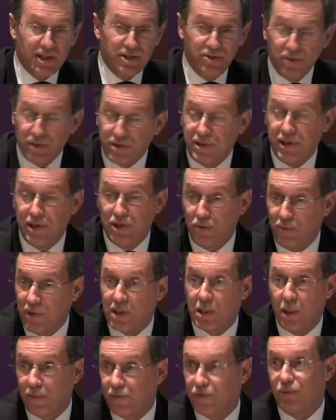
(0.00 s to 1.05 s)
does not need to
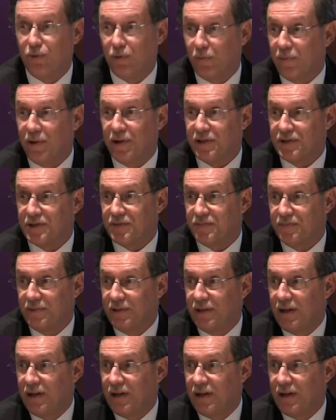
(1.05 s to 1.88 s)
be a comfortable place.